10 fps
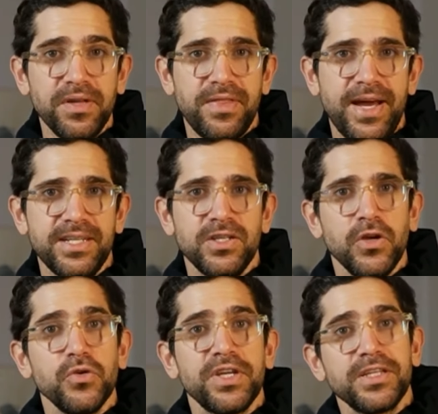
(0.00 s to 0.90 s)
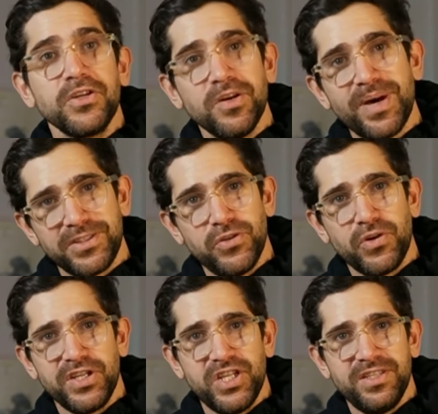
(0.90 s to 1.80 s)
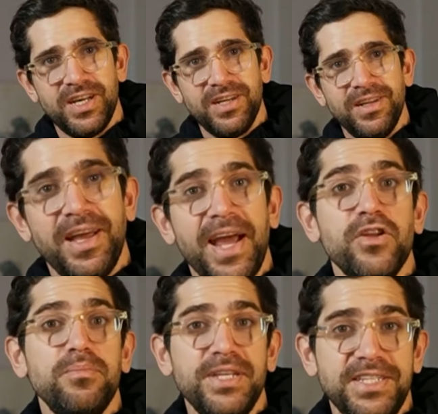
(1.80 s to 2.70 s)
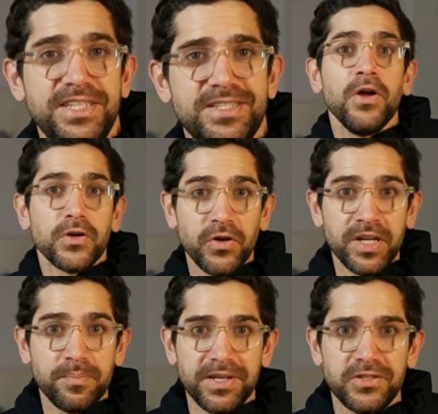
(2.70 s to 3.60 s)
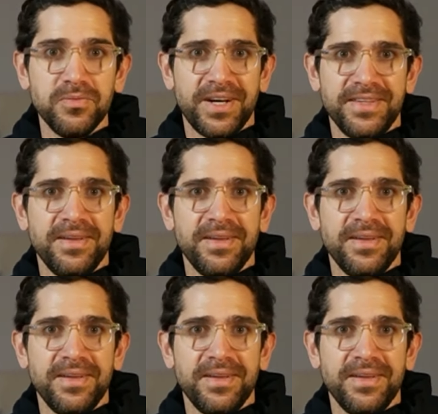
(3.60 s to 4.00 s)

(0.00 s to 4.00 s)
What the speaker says: that, you can go back to your agenda and update it. Going back to mine,